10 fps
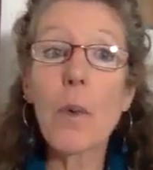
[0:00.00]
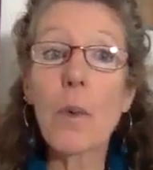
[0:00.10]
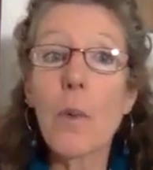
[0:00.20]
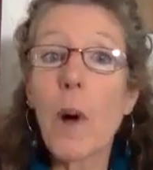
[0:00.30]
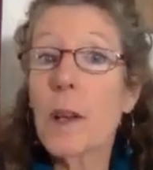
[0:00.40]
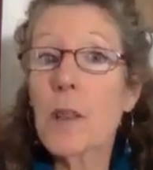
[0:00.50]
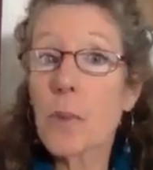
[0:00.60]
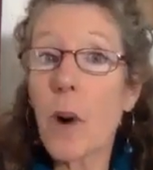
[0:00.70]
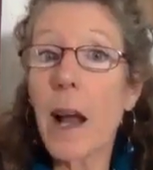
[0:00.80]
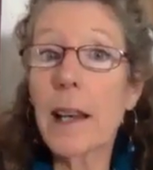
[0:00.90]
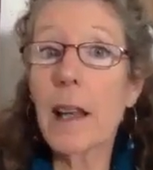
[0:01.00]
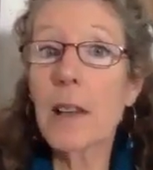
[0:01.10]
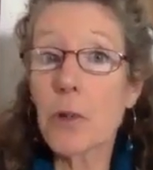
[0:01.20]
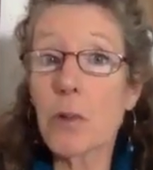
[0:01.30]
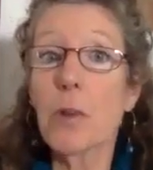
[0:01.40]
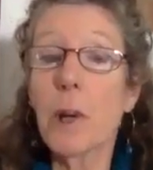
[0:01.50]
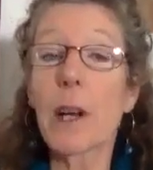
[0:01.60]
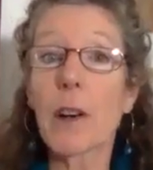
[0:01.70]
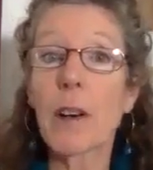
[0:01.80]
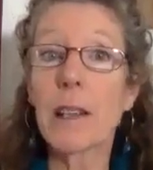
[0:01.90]
what is right and true
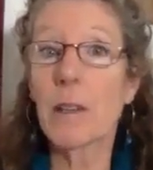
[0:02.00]
here